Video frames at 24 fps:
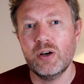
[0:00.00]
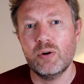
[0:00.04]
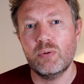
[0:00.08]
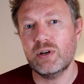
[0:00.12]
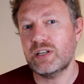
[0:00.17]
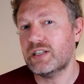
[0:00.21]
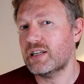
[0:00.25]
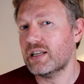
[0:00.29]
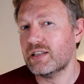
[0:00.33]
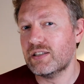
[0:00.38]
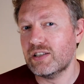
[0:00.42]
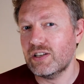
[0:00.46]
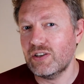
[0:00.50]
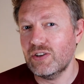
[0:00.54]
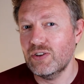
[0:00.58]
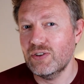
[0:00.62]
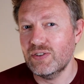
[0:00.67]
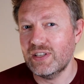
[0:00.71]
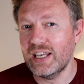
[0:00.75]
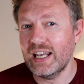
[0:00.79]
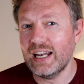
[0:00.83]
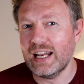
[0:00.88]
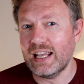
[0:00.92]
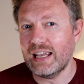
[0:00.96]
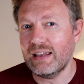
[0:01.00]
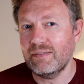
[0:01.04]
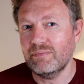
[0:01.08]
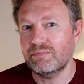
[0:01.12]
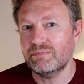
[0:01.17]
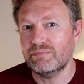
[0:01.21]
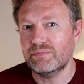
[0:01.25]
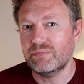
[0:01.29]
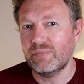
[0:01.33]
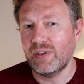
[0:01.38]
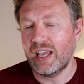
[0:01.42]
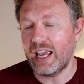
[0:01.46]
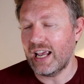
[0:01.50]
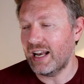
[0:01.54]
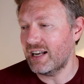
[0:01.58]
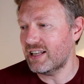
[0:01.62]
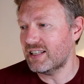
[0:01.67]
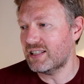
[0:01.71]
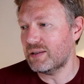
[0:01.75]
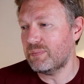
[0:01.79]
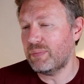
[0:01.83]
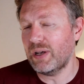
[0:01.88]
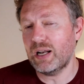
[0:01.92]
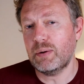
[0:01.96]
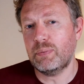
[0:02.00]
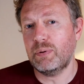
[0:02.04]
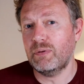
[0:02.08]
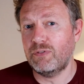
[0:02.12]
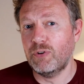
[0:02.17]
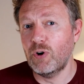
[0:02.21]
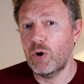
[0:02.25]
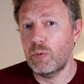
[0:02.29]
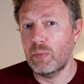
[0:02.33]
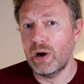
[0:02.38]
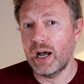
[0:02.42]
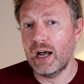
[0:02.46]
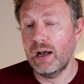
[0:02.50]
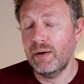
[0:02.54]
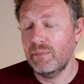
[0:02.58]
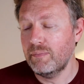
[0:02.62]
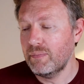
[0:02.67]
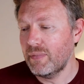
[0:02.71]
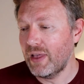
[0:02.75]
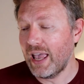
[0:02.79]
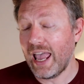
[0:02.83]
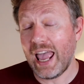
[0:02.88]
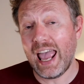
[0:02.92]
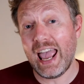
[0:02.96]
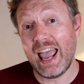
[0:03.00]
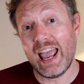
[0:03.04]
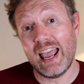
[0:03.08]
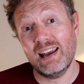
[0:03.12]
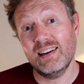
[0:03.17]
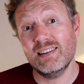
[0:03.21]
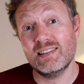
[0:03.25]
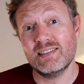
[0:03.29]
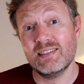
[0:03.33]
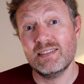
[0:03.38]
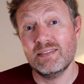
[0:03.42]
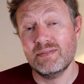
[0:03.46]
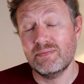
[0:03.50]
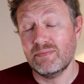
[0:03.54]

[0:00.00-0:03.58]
which doesn't use any and is a better performer? And